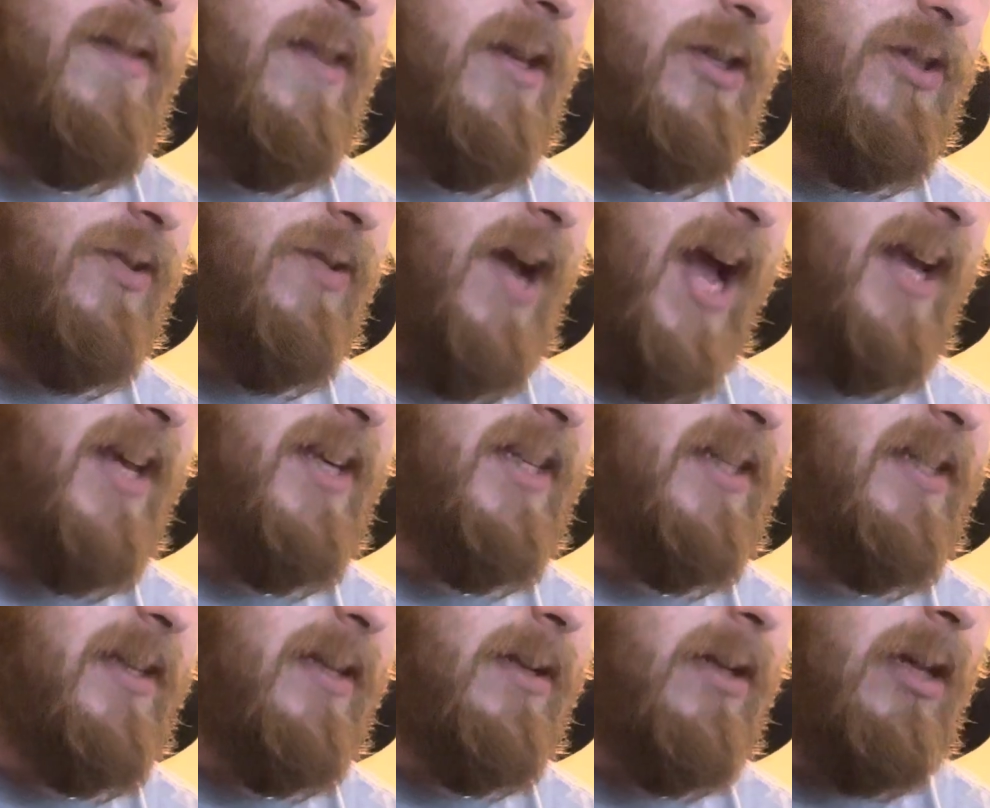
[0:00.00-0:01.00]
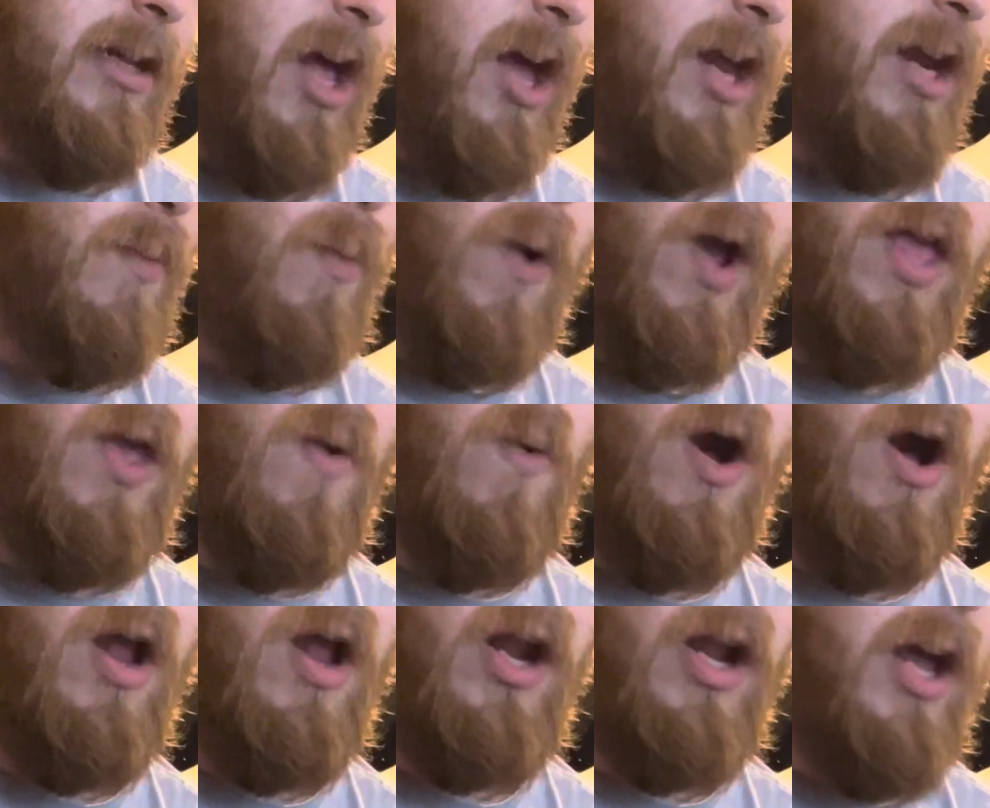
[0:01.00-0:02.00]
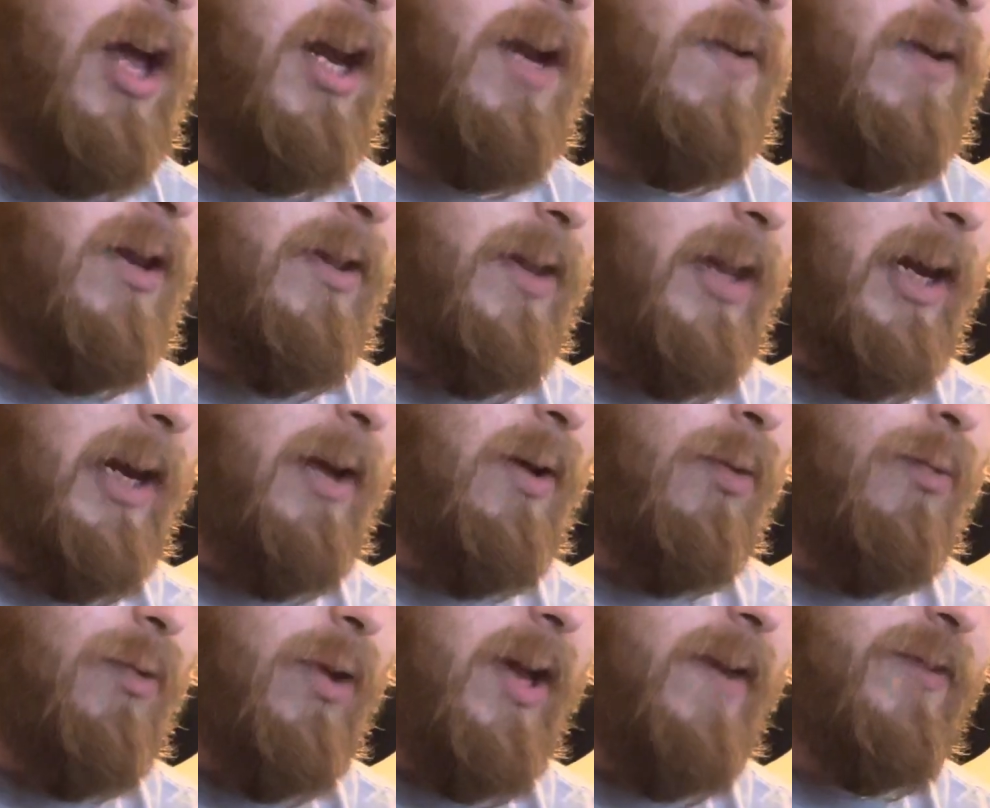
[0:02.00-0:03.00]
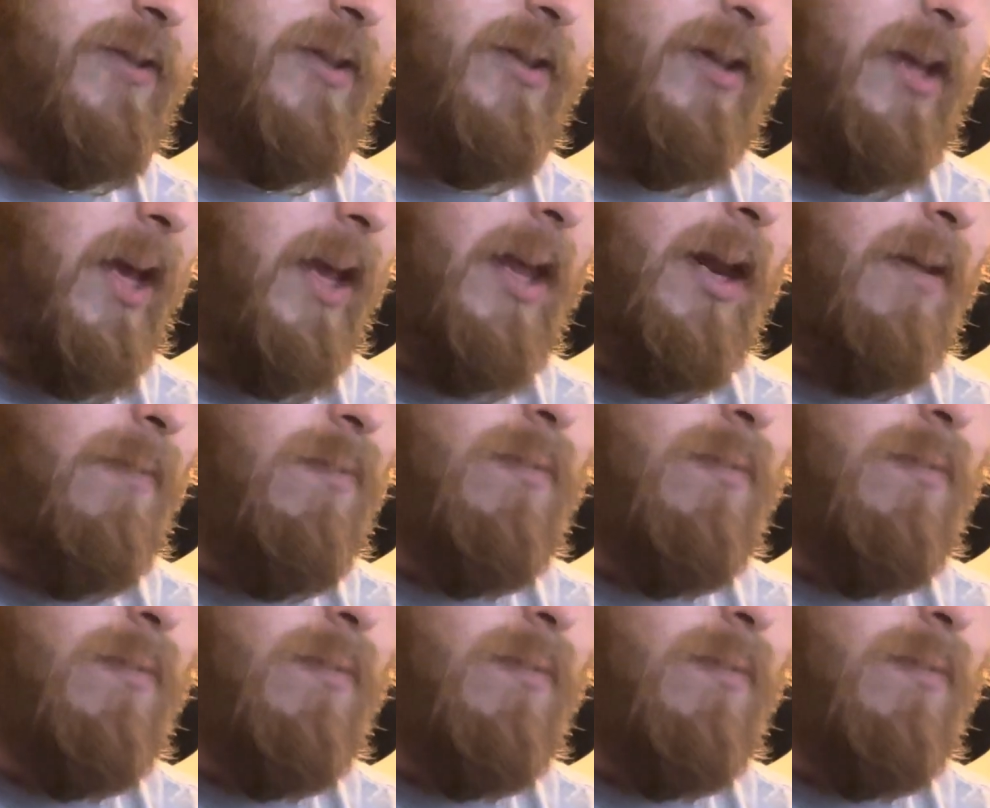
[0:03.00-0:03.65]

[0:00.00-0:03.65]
this track is learning where you are, learning the little riffs, like, you know.